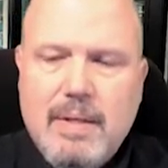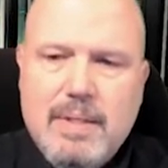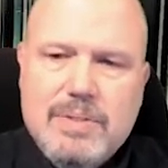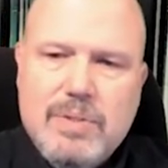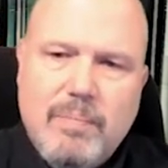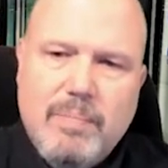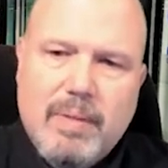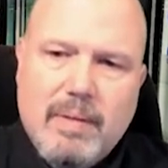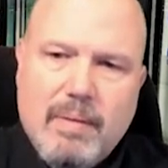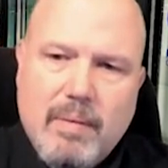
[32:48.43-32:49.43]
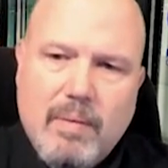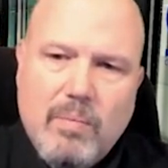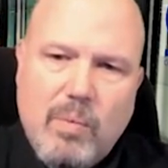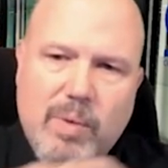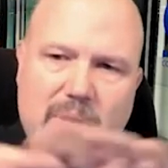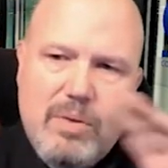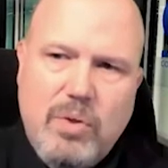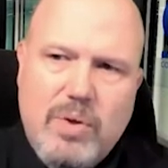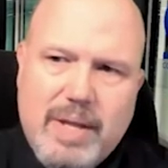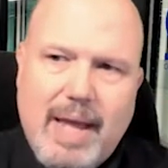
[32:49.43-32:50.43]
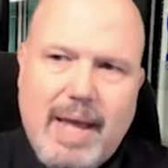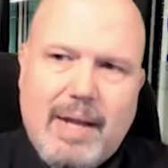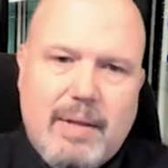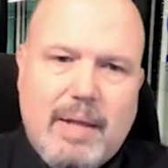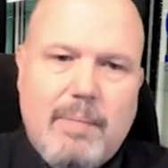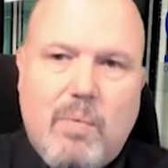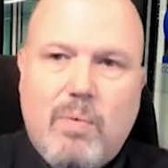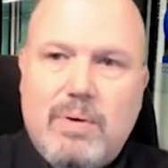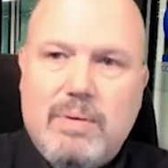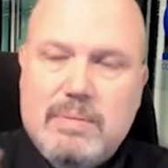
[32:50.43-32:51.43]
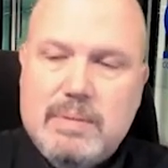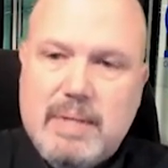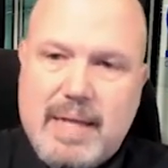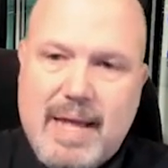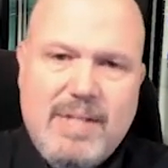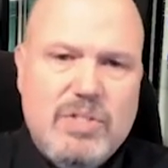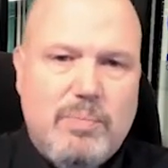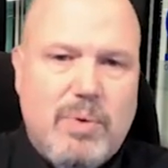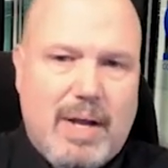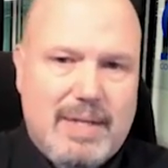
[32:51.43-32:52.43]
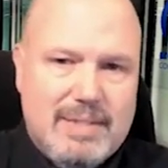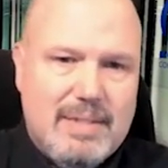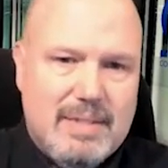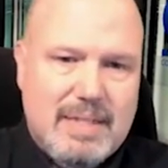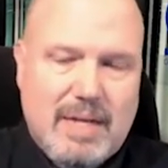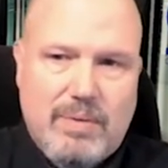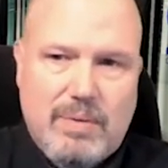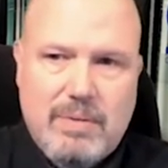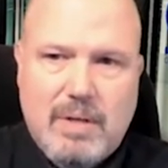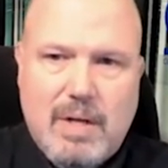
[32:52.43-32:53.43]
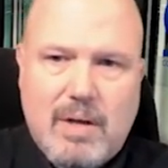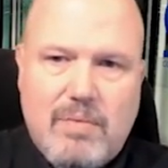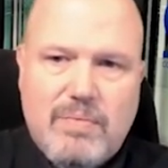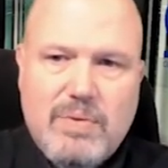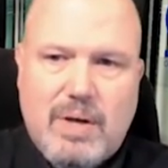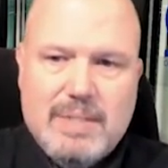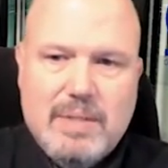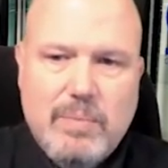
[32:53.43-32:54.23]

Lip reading: So when we look at a more enterprise level of content,